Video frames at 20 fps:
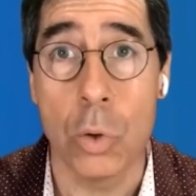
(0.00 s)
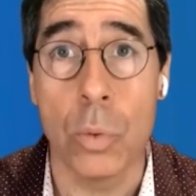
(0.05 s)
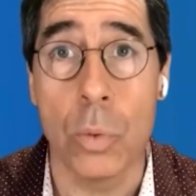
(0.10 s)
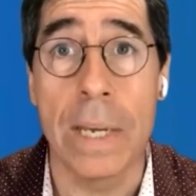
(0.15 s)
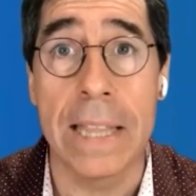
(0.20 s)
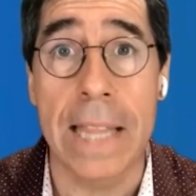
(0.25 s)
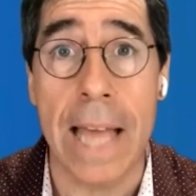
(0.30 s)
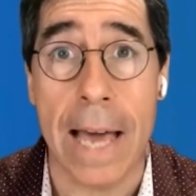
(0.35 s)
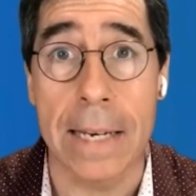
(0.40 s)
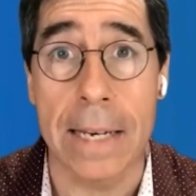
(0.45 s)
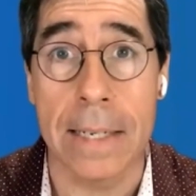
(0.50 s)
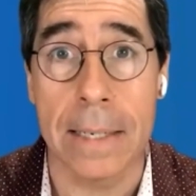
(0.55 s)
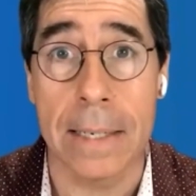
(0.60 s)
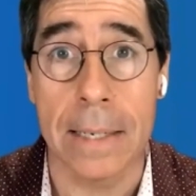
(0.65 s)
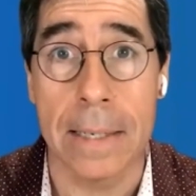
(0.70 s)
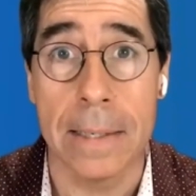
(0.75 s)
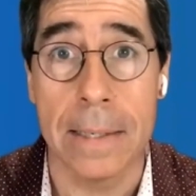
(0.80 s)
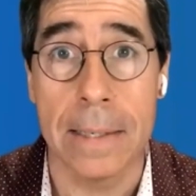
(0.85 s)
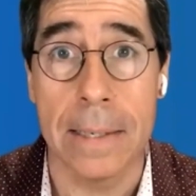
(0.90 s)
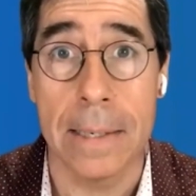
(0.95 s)
doing
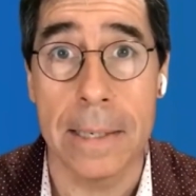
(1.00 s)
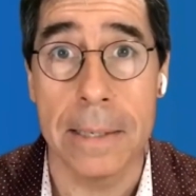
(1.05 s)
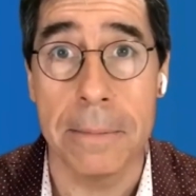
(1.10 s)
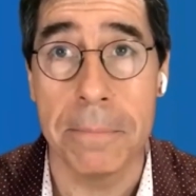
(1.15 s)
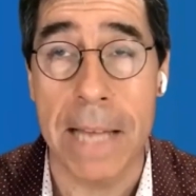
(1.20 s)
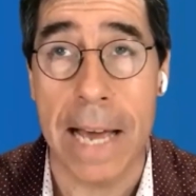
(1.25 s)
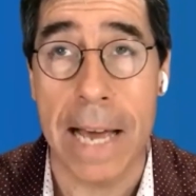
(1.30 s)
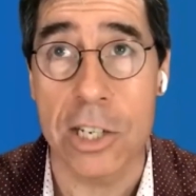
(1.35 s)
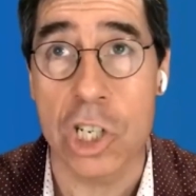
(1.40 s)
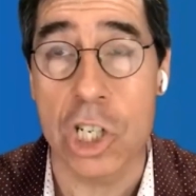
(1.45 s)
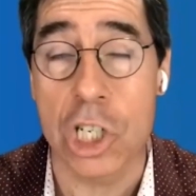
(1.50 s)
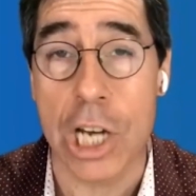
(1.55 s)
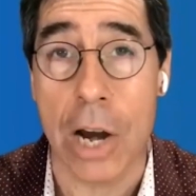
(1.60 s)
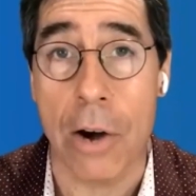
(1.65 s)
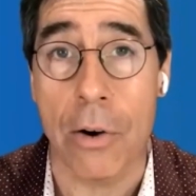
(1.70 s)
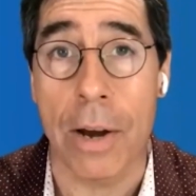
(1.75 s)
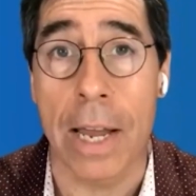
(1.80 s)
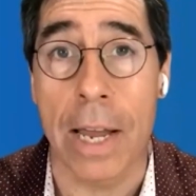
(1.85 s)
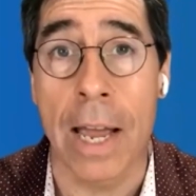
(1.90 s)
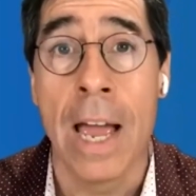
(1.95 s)
that
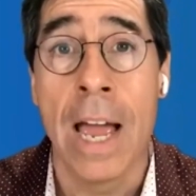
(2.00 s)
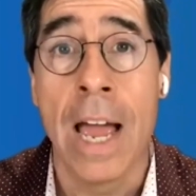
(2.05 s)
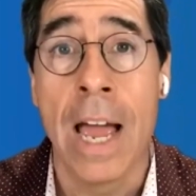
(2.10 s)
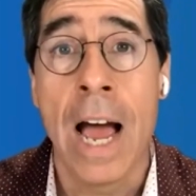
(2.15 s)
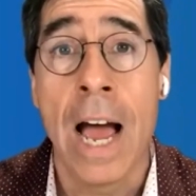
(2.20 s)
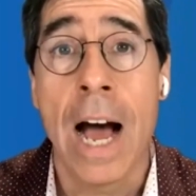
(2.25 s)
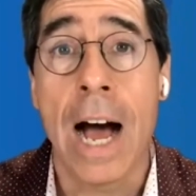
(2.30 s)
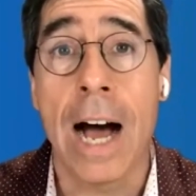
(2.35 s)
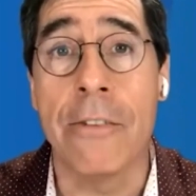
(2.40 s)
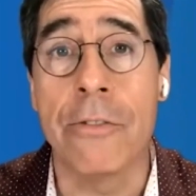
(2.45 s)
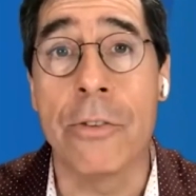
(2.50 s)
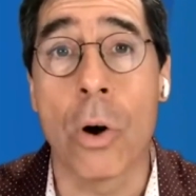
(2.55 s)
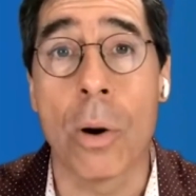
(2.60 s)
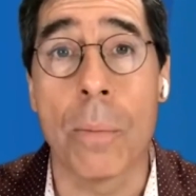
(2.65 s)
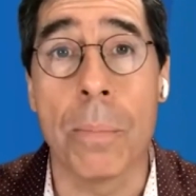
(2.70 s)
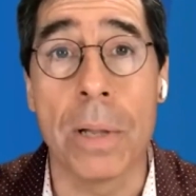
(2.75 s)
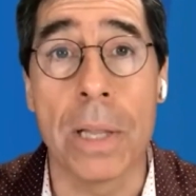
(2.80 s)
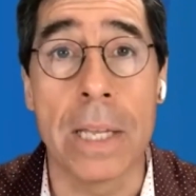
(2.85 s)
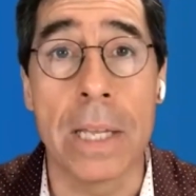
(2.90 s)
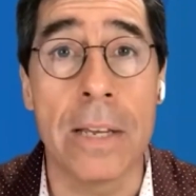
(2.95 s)
sharing of
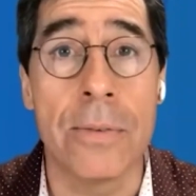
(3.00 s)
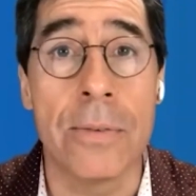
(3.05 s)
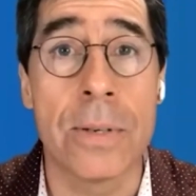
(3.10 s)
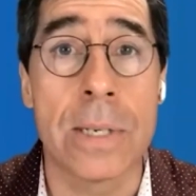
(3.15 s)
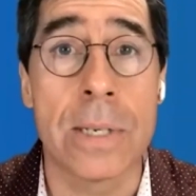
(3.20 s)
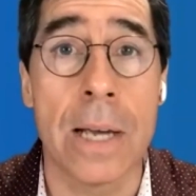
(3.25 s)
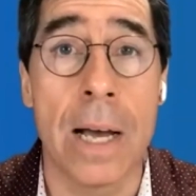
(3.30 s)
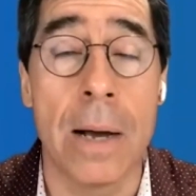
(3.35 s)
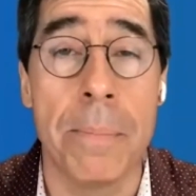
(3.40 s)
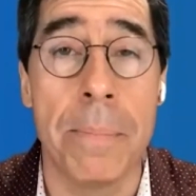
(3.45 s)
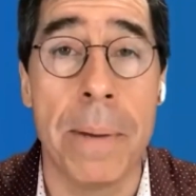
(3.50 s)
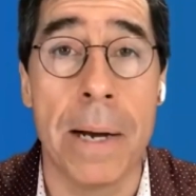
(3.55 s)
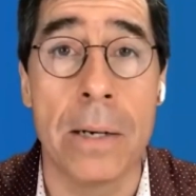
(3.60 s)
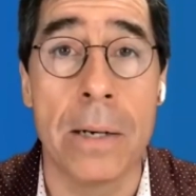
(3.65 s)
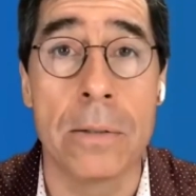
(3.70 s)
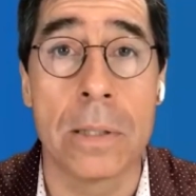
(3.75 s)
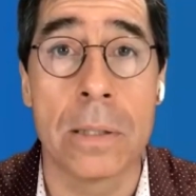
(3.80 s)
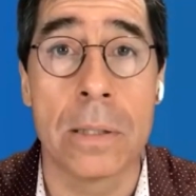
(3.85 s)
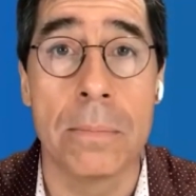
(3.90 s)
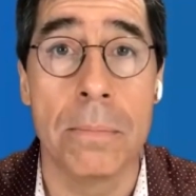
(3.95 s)
your beliefs
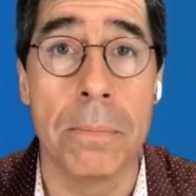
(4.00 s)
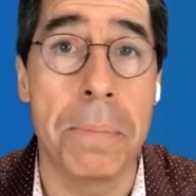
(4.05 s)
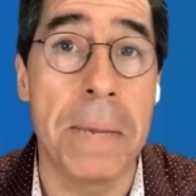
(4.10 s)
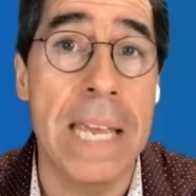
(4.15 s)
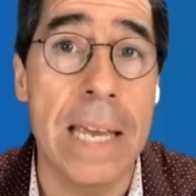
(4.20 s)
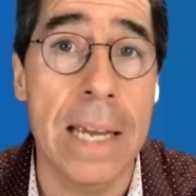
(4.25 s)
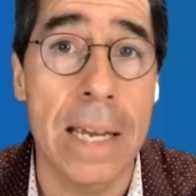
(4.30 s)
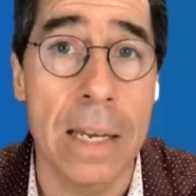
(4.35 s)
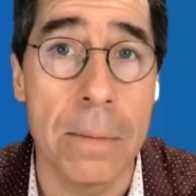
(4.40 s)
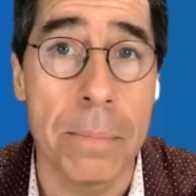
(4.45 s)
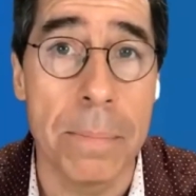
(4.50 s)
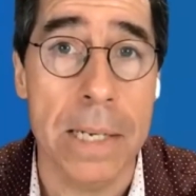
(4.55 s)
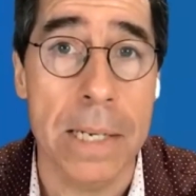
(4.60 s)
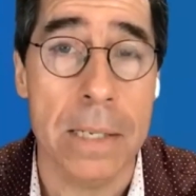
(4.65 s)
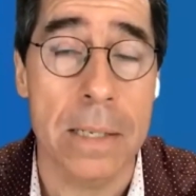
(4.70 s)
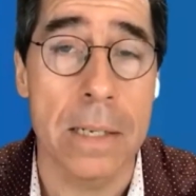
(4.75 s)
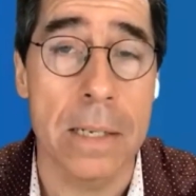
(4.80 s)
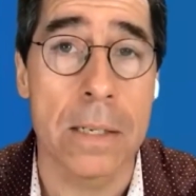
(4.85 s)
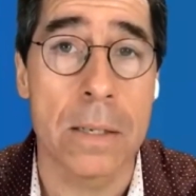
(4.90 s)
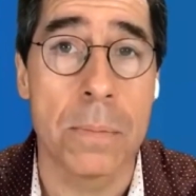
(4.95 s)
about being in
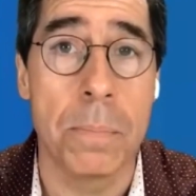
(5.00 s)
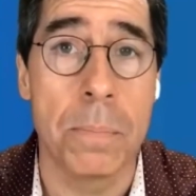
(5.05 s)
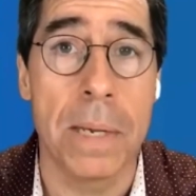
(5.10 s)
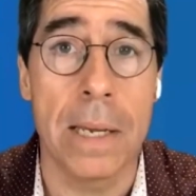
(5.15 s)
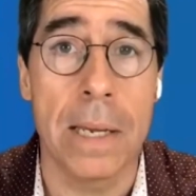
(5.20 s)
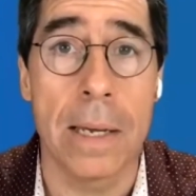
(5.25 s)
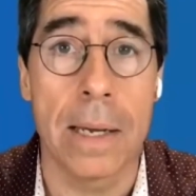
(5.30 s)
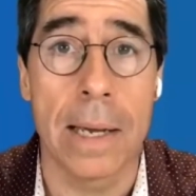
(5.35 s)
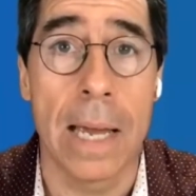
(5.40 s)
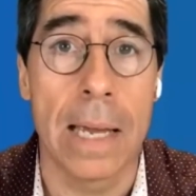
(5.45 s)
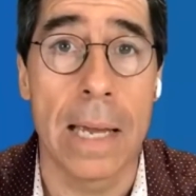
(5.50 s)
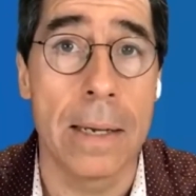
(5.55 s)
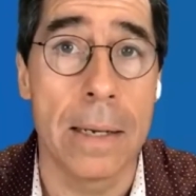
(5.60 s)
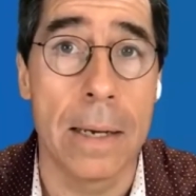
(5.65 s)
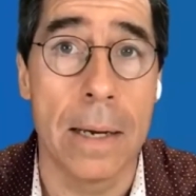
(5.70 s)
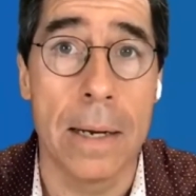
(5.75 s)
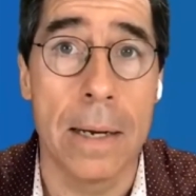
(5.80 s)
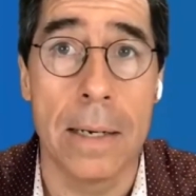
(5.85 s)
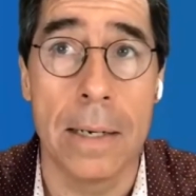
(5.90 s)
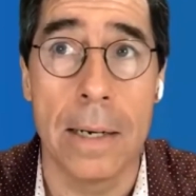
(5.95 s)
business, being
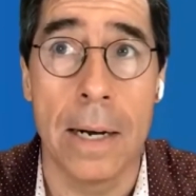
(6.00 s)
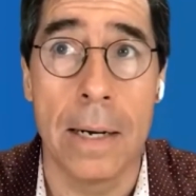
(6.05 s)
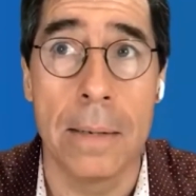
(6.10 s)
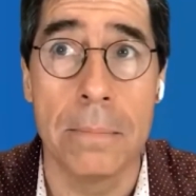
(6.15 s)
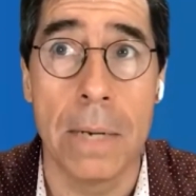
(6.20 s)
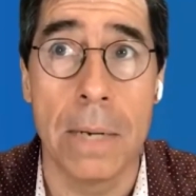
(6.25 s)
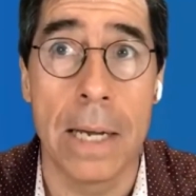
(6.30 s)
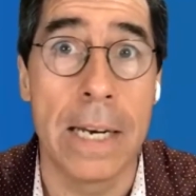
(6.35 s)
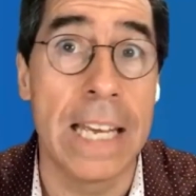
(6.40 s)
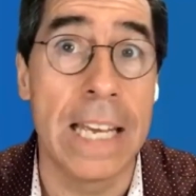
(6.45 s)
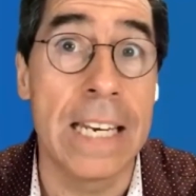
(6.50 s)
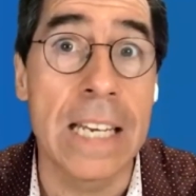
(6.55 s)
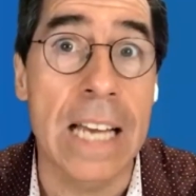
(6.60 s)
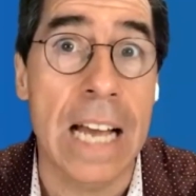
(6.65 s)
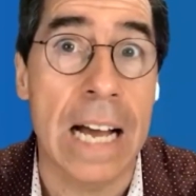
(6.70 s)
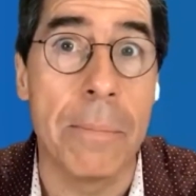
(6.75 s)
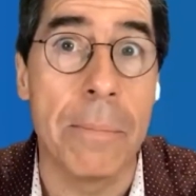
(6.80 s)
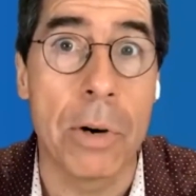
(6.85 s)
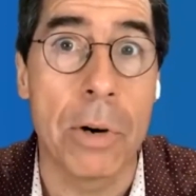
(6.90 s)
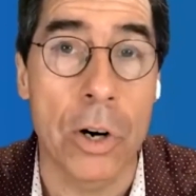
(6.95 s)
an
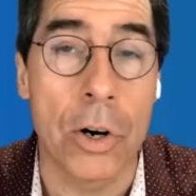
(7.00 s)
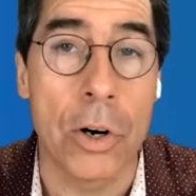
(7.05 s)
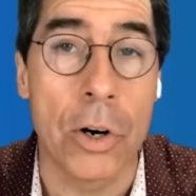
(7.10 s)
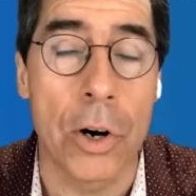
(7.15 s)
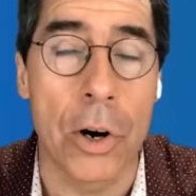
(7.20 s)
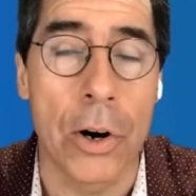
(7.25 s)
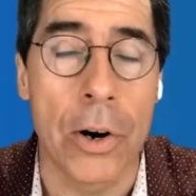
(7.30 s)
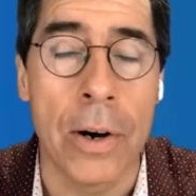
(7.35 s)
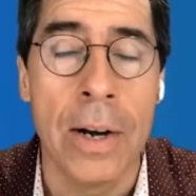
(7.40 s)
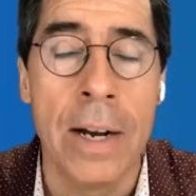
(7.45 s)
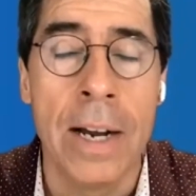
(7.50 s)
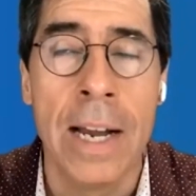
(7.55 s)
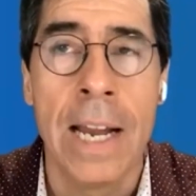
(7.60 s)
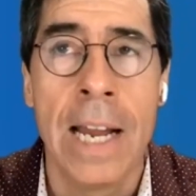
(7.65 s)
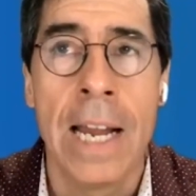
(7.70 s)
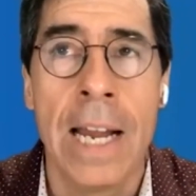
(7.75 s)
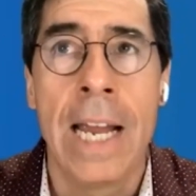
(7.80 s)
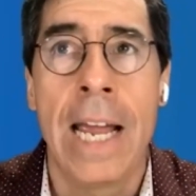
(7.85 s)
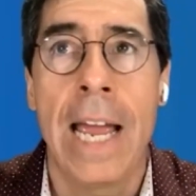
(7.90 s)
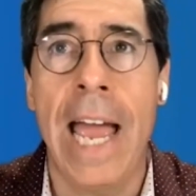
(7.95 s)
income earner,
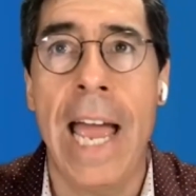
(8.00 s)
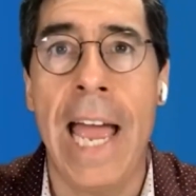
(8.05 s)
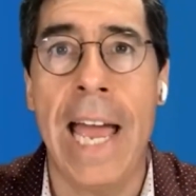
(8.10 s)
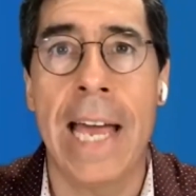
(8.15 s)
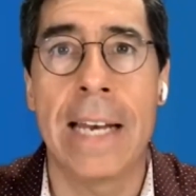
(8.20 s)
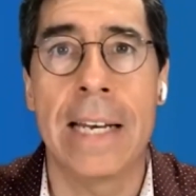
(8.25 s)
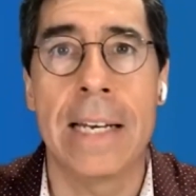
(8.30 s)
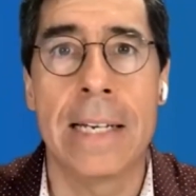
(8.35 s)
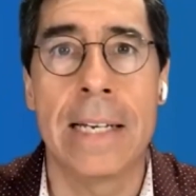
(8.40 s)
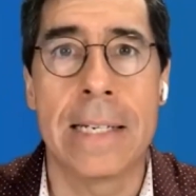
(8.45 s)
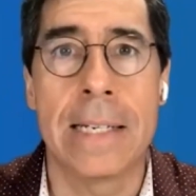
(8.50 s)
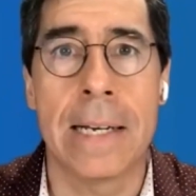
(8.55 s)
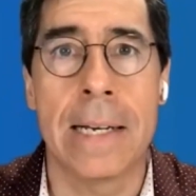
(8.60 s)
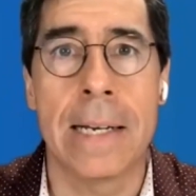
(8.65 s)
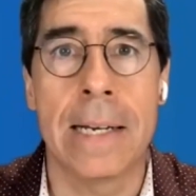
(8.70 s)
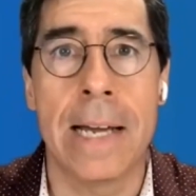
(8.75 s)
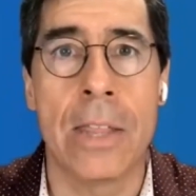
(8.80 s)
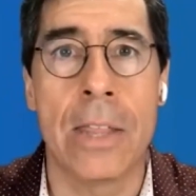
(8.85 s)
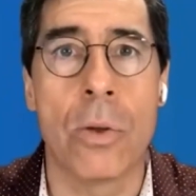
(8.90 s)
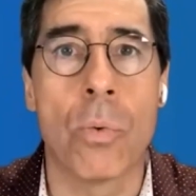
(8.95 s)
and
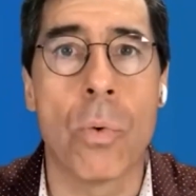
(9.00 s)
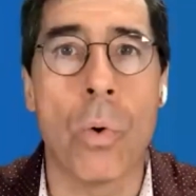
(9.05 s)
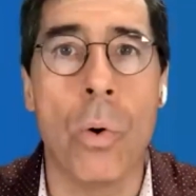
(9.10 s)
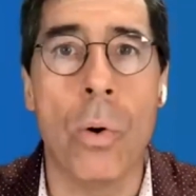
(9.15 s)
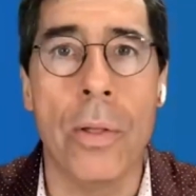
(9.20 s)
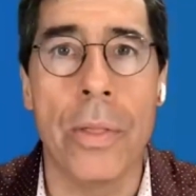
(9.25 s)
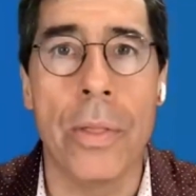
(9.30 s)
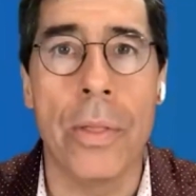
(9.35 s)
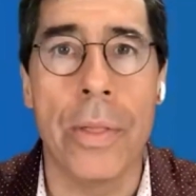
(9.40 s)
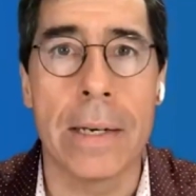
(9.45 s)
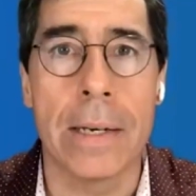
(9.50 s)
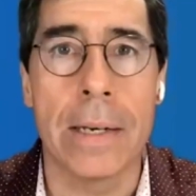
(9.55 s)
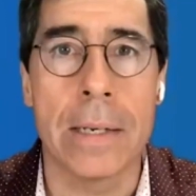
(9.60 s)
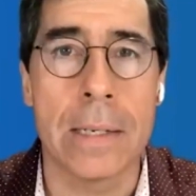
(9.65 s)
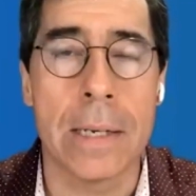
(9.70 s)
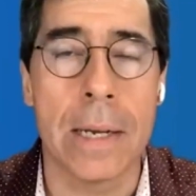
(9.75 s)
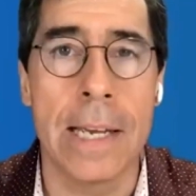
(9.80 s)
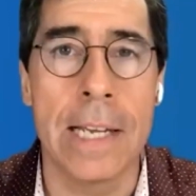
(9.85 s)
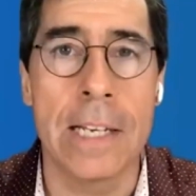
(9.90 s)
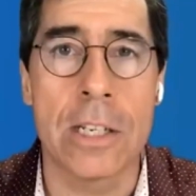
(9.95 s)
the role that
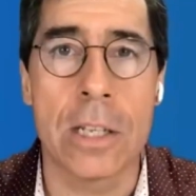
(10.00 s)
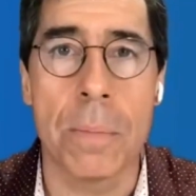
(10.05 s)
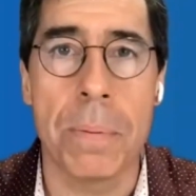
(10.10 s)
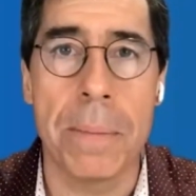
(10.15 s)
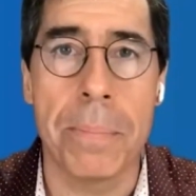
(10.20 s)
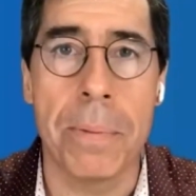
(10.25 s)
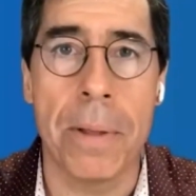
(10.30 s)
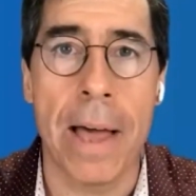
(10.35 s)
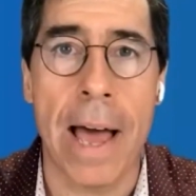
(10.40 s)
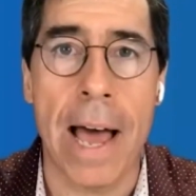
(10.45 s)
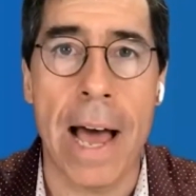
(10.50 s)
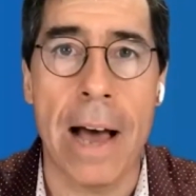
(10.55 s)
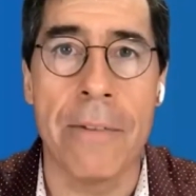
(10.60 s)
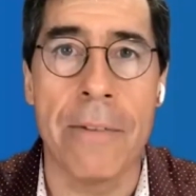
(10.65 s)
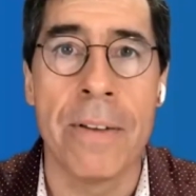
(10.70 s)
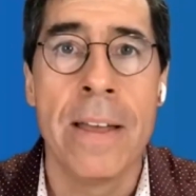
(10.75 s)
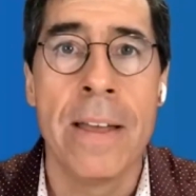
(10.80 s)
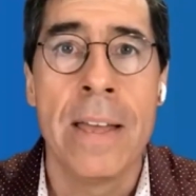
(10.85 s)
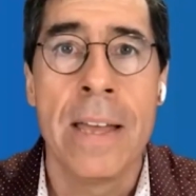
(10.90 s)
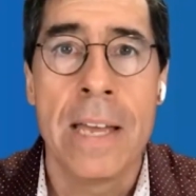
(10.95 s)
each of the people
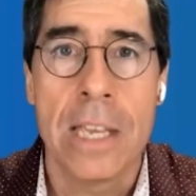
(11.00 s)
have.